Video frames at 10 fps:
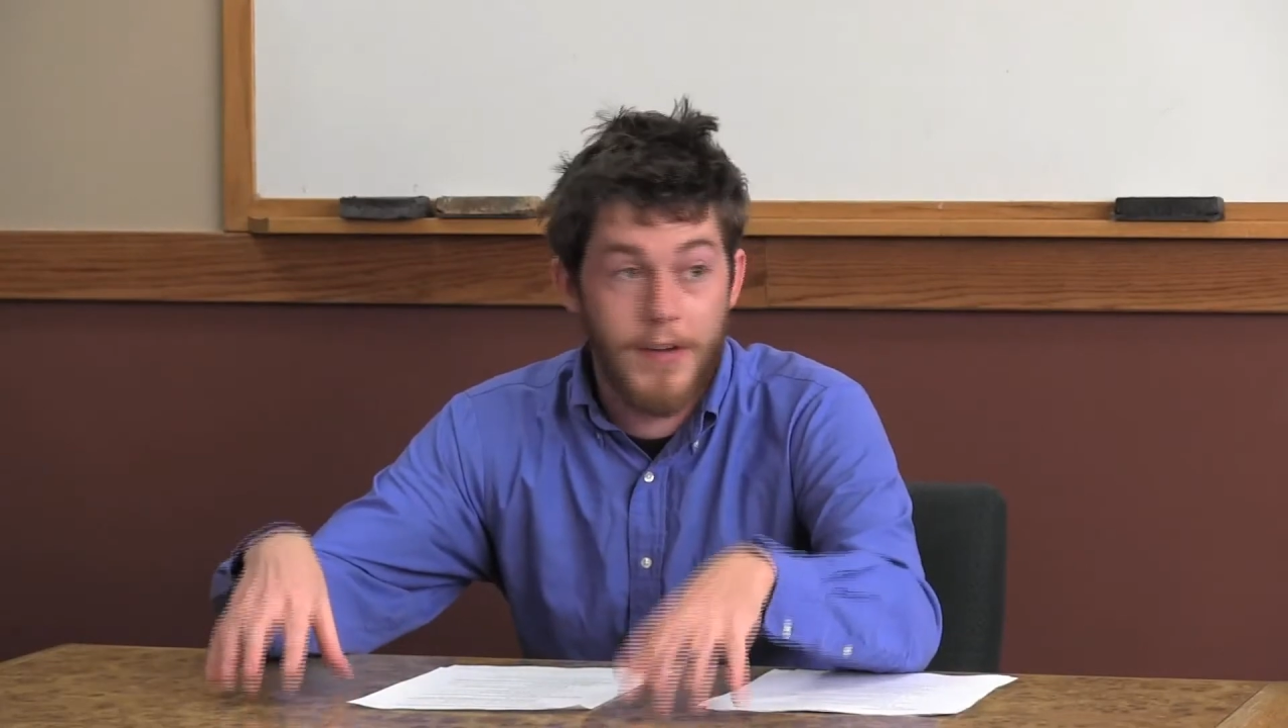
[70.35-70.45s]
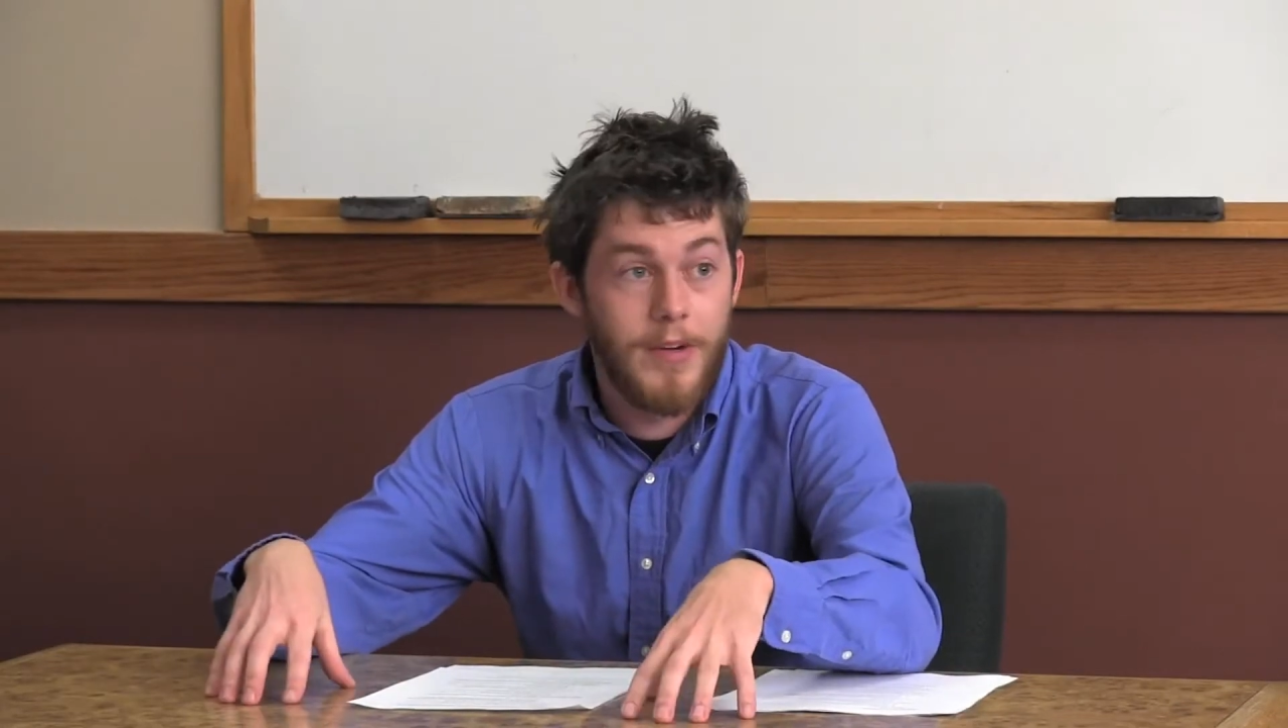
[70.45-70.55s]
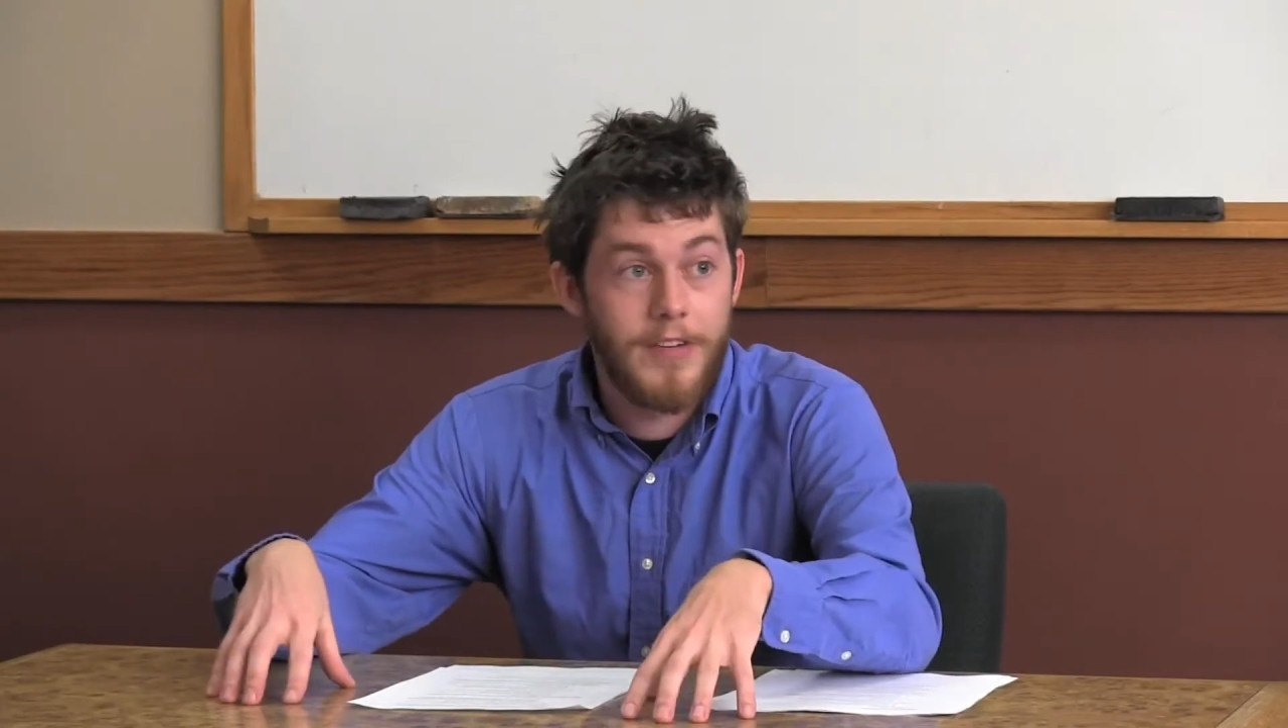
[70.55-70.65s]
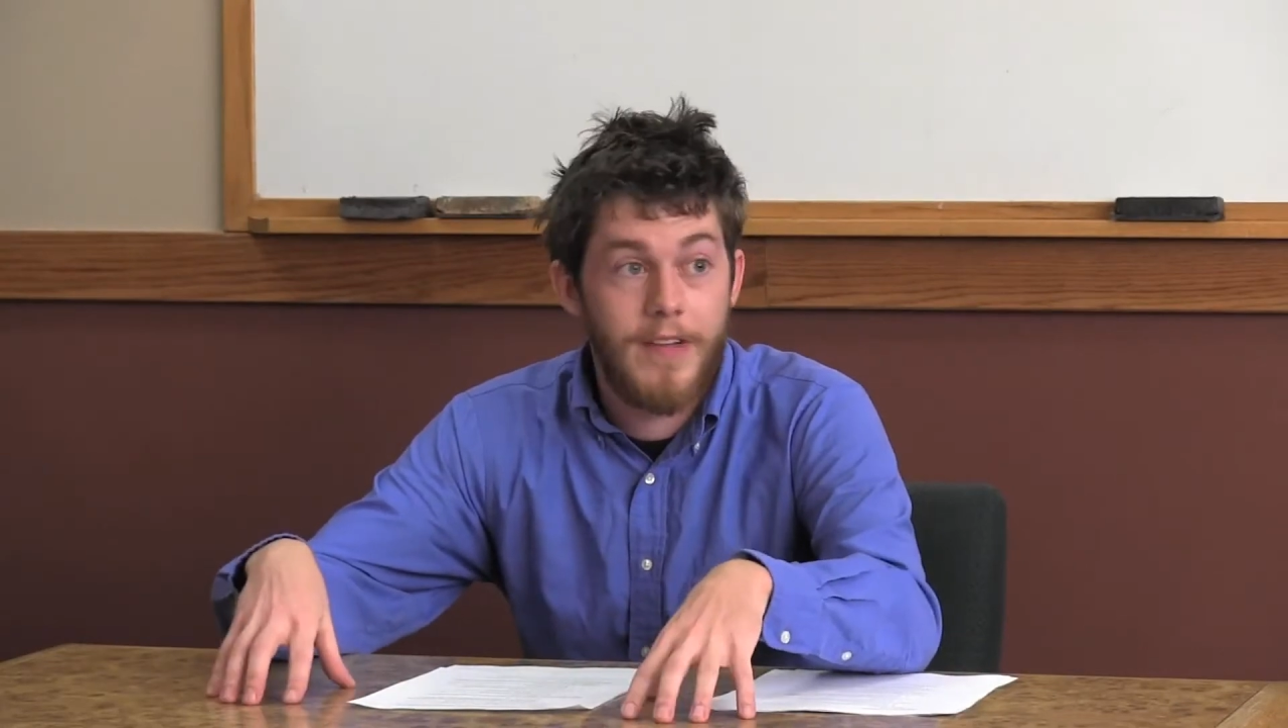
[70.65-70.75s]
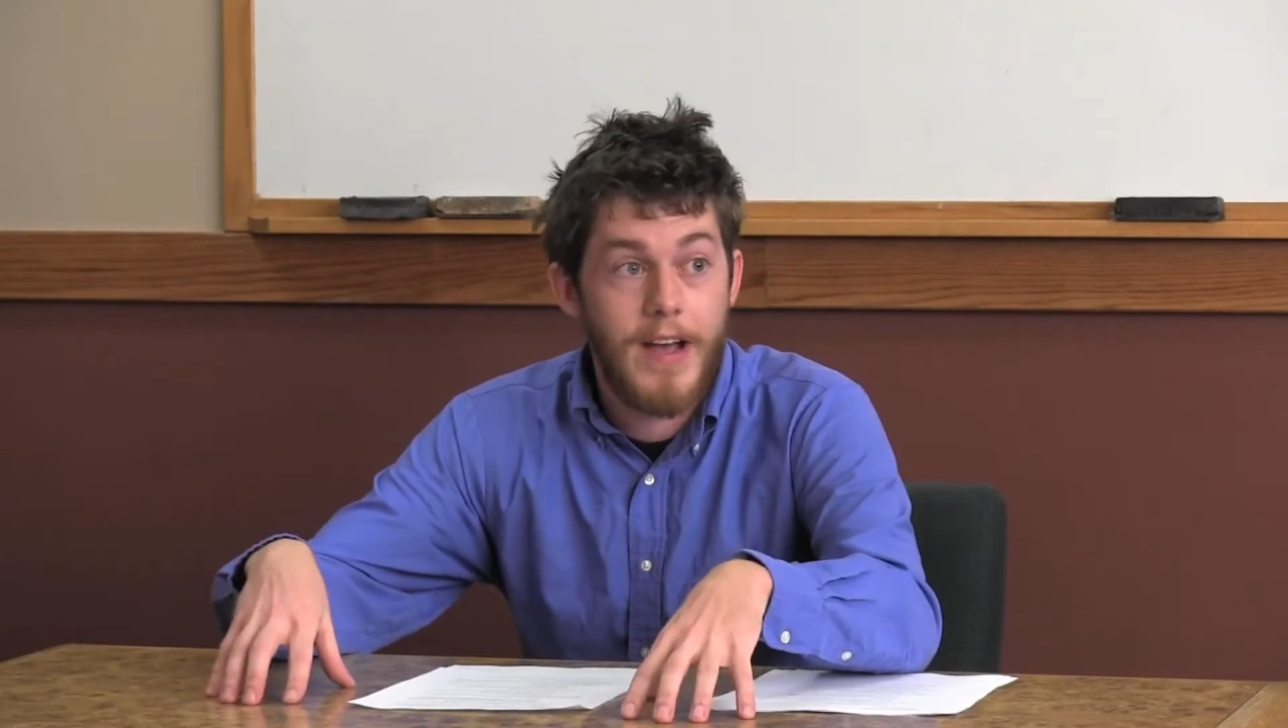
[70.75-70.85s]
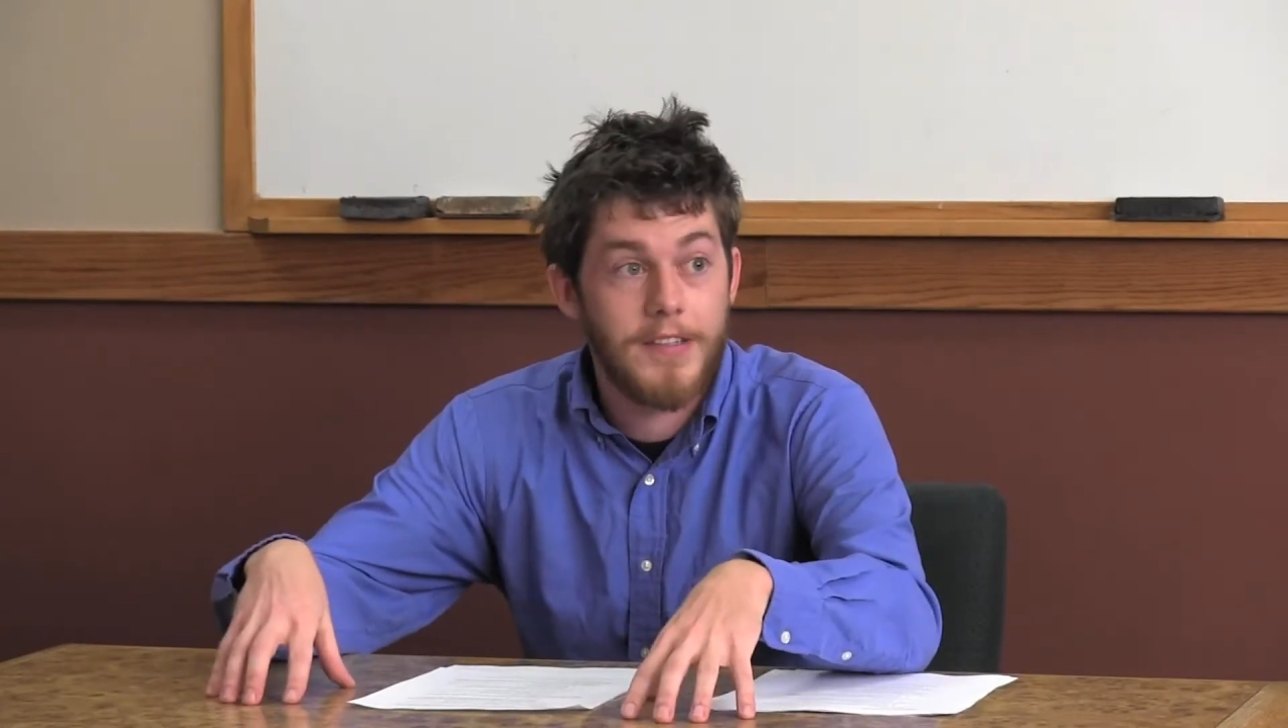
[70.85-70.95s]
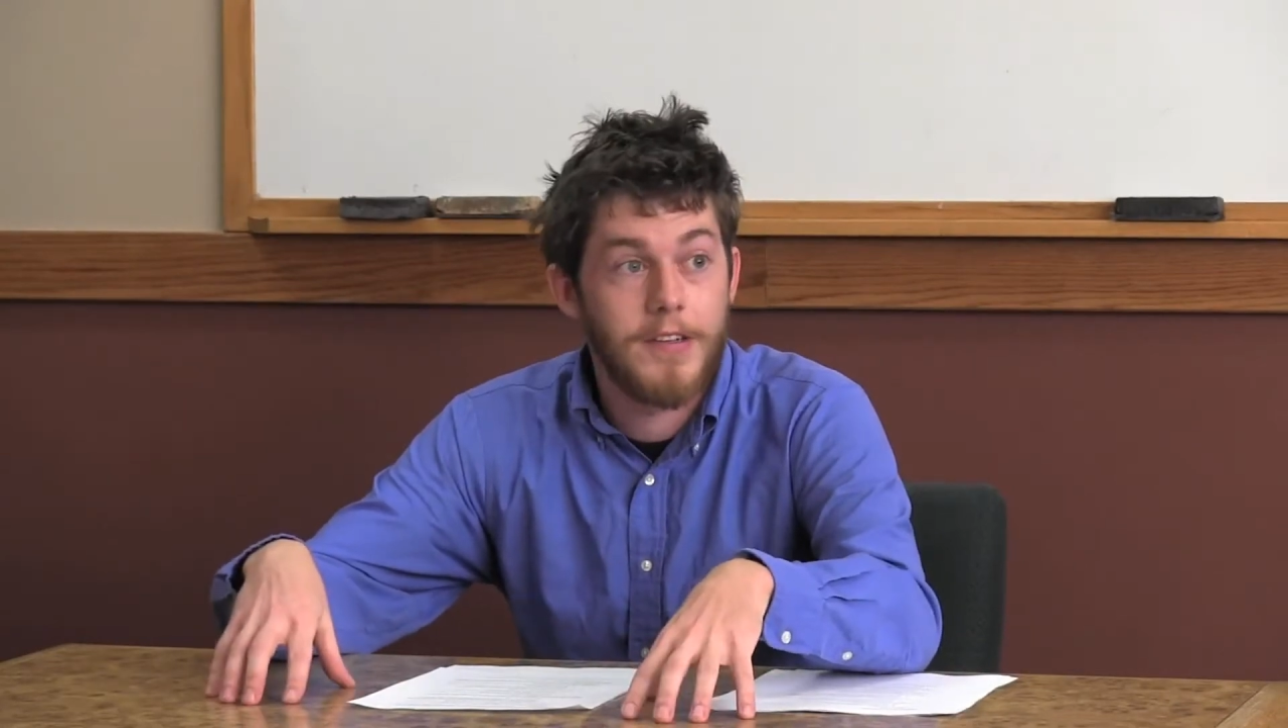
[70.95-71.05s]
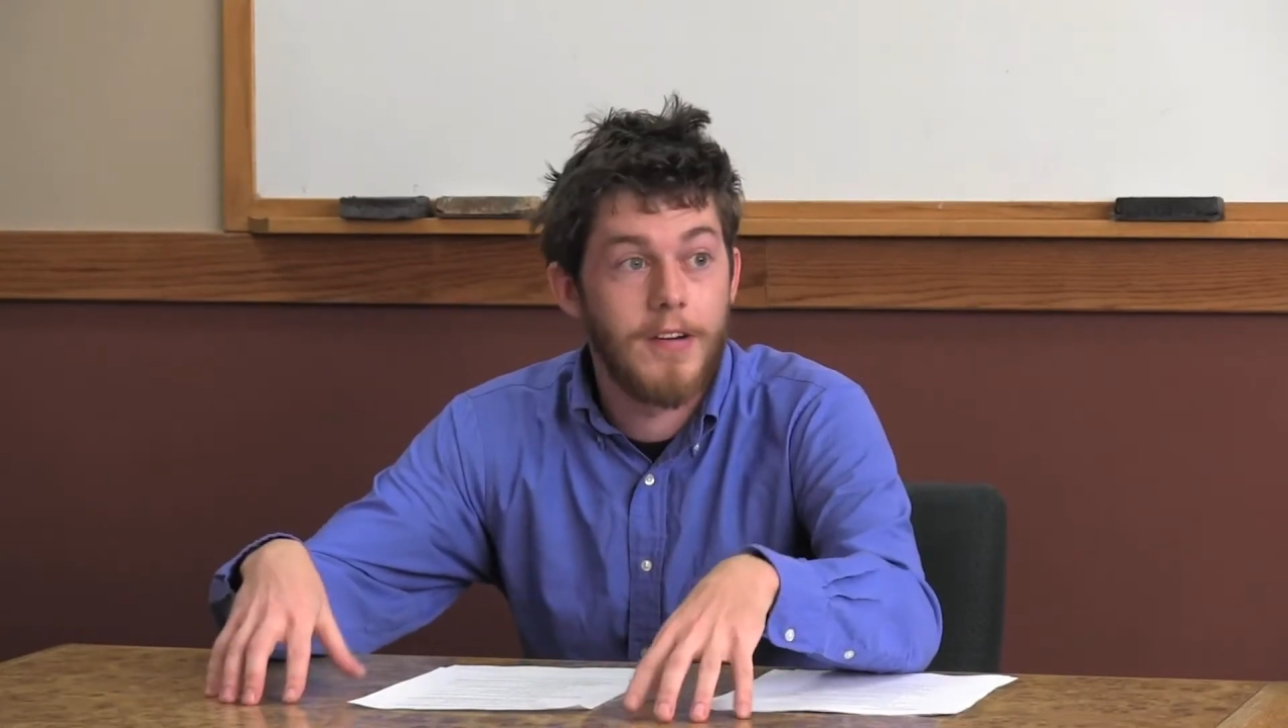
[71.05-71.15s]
to go much faster,